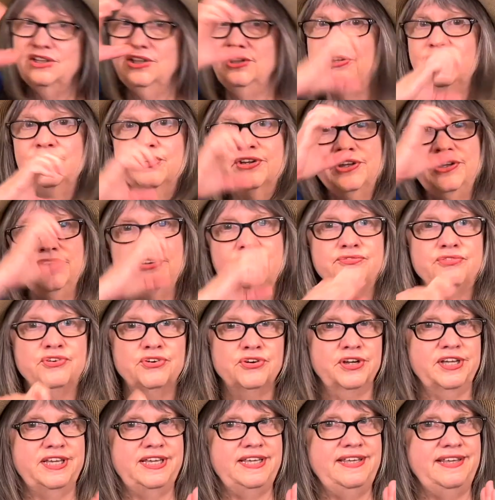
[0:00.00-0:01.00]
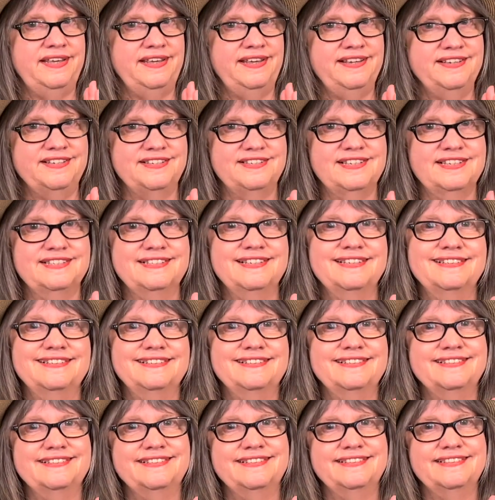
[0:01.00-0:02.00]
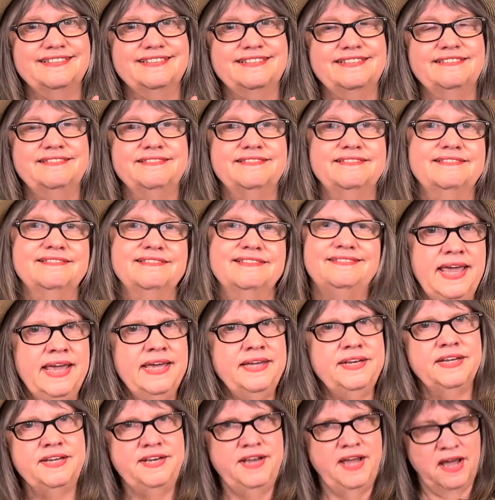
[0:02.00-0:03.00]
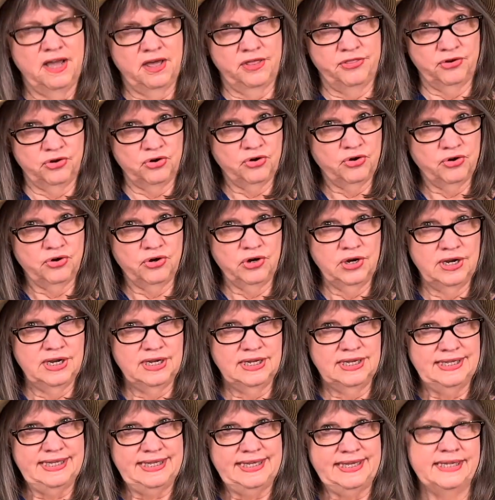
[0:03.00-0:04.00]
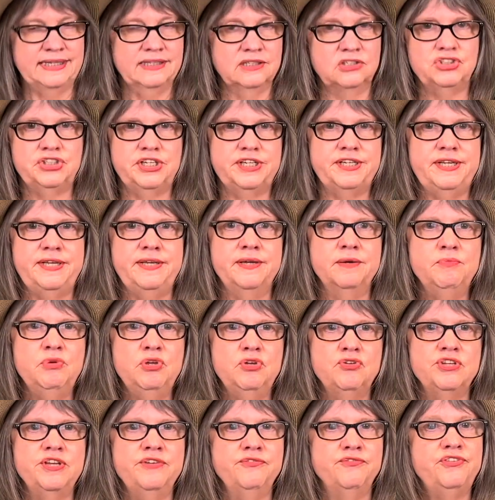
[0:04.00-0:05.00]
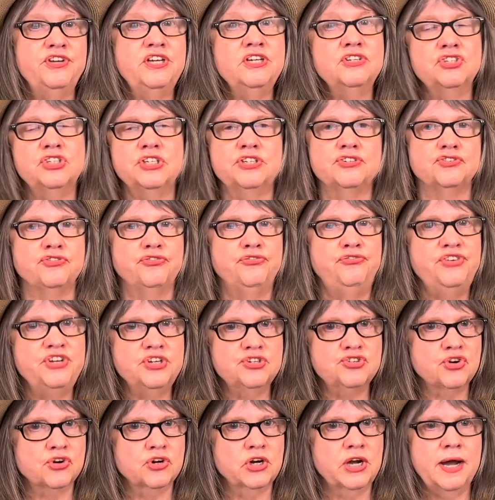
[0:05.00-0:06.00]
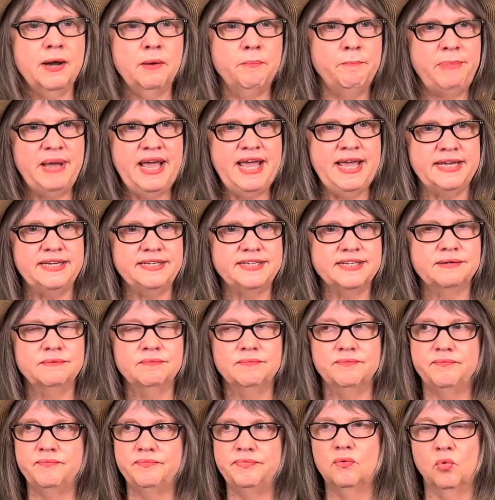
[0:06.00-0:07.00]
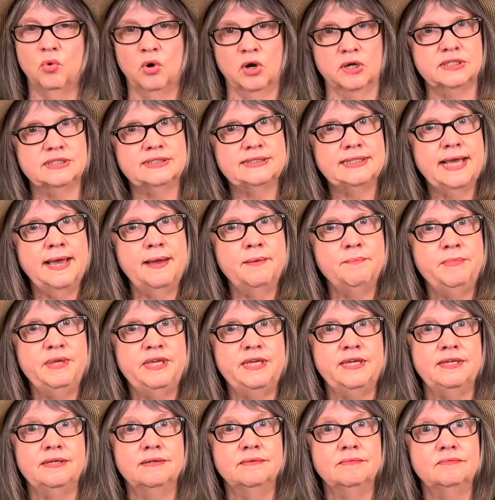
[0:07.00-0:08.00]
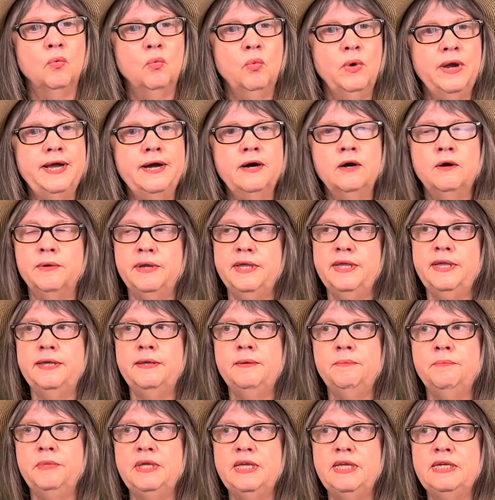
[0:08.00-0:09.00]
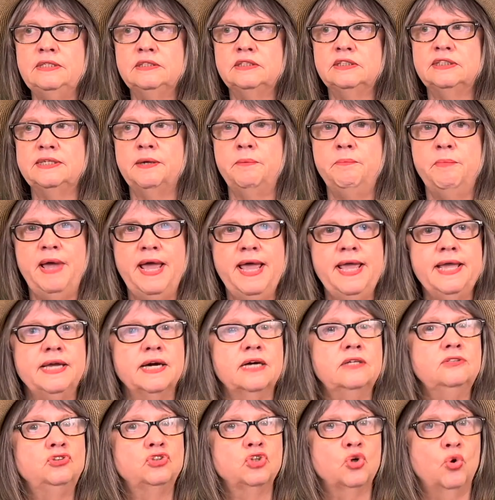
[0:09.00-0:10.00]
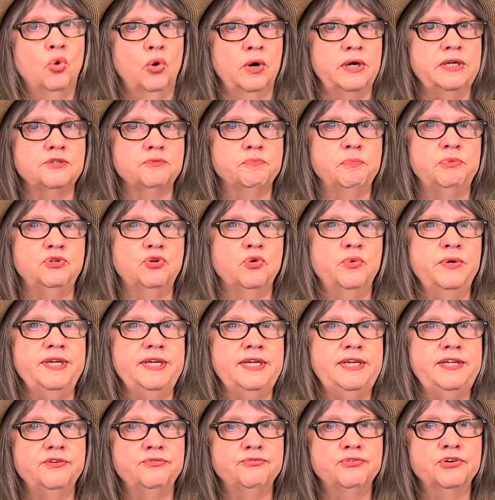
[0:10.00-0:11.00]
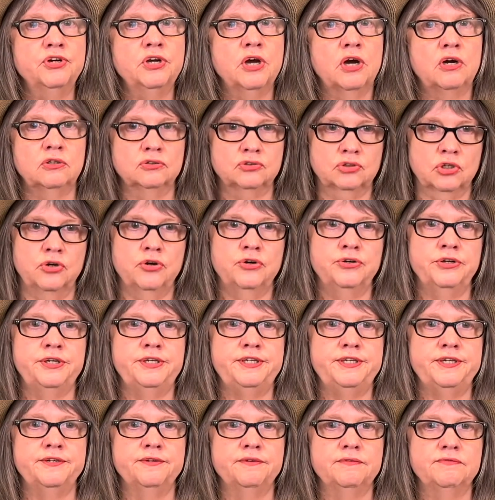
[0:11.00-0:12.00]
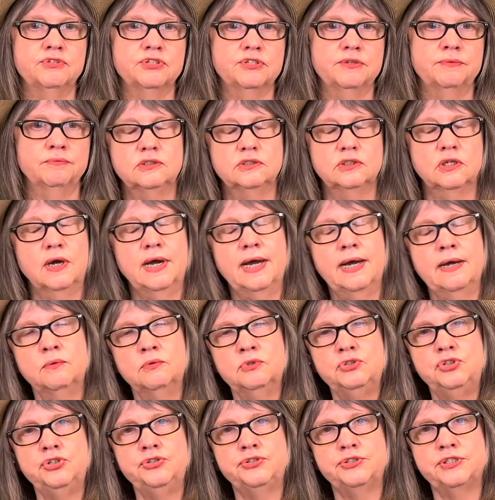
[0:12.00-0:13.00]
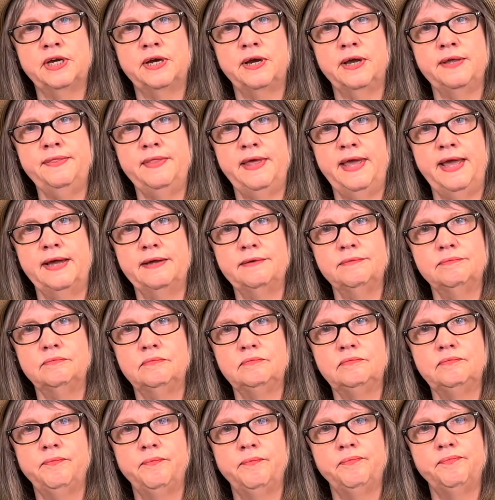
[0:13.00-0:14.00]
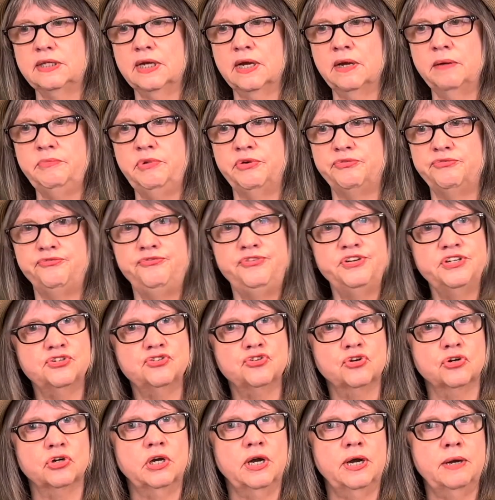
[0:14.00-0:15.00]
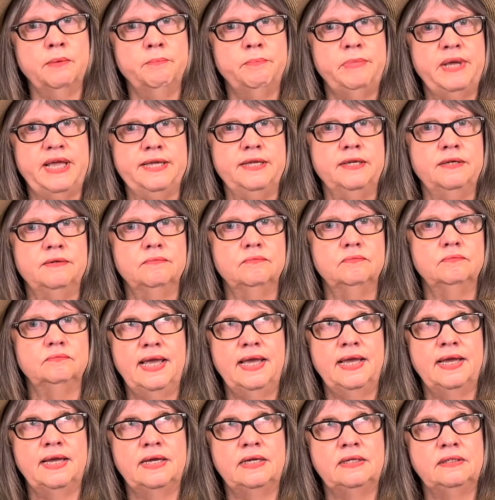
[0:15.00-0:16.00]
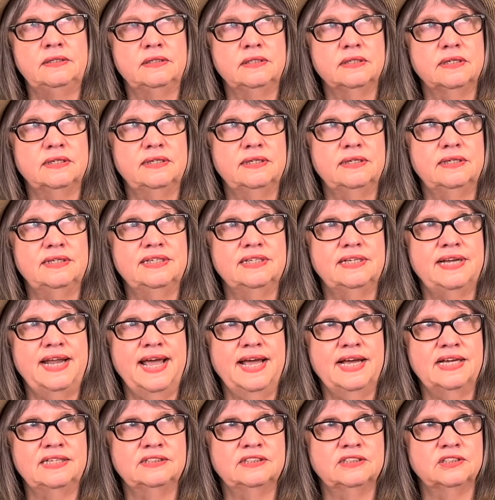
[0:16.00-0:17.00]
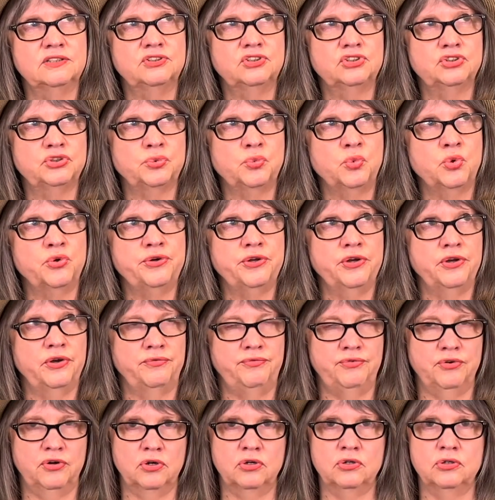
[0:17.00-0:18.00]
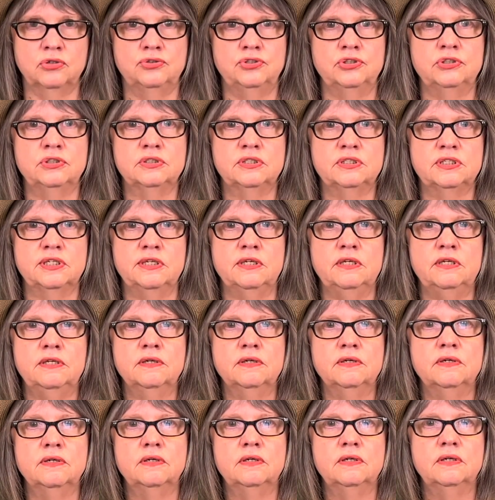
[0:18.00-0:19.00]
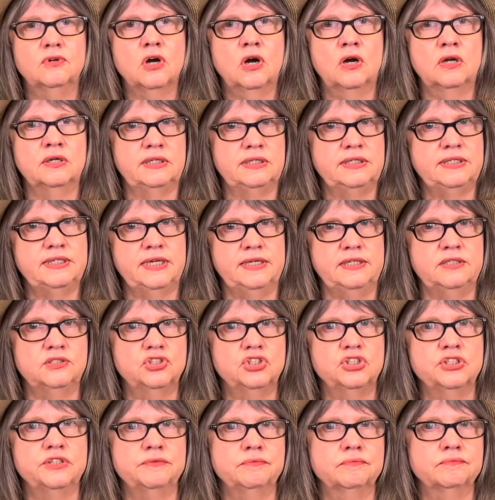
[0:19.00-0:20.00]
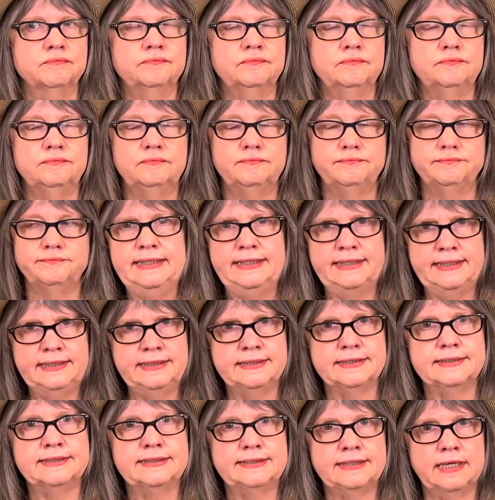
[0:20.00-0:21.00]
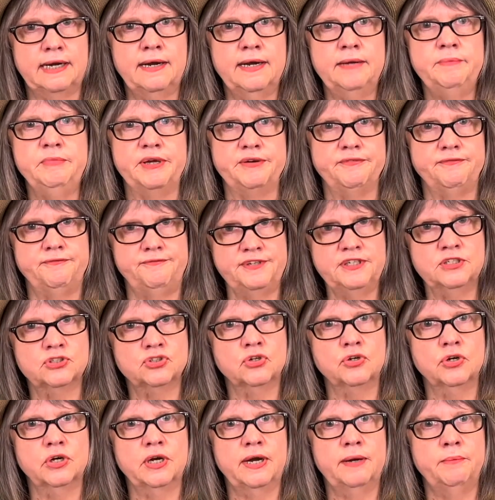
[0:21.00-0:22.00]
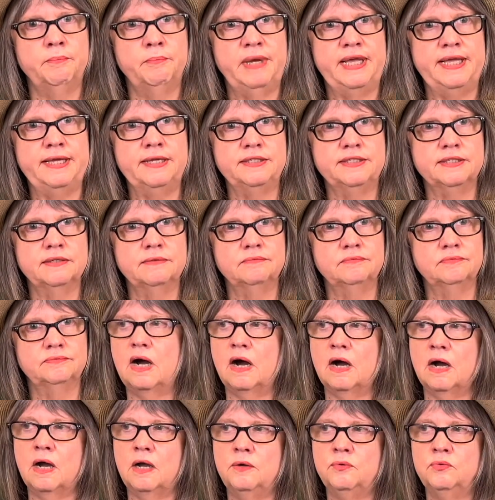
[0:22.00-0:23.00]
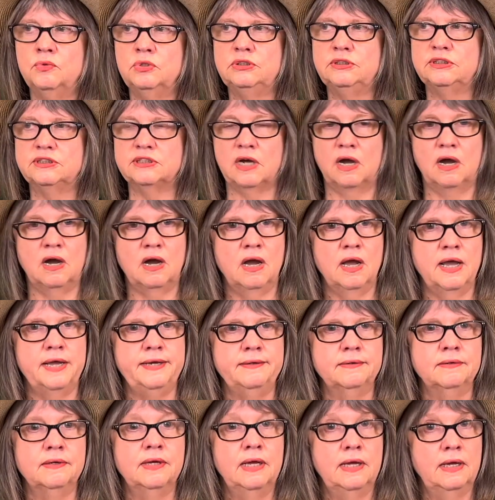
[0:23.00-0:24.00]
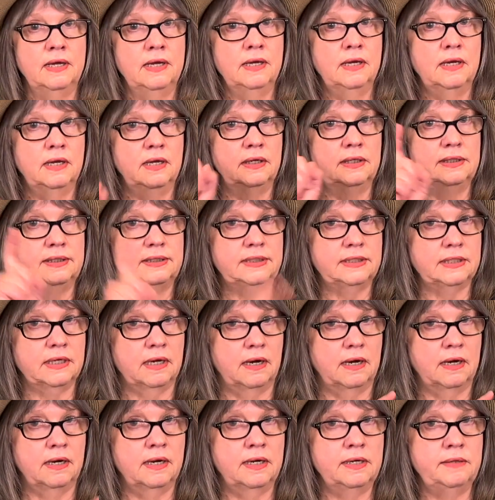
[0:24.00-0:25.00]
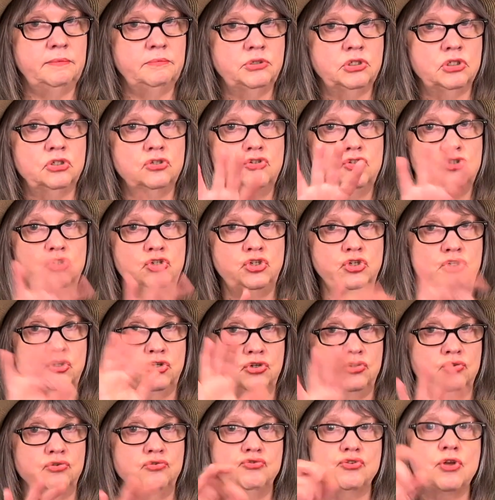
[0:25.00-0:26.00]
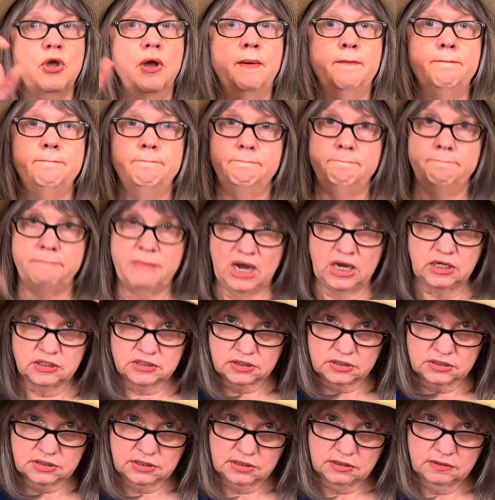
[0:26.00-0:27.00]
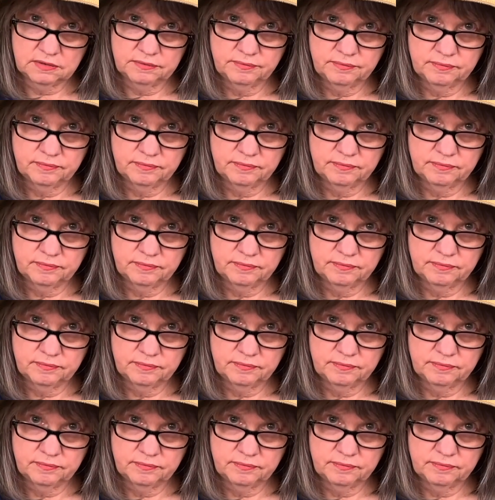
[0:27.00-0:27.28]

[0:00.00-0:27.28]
looking for keys. And another English idiom using fish is fish or cut bait. What does that mean? Well, it means to make a choice between different alternatives. So how would you sign that? Time to fish or cut bait. And it has a sort of urgency connotation. It is time to fish or cut bait. I would sign time to choose, must.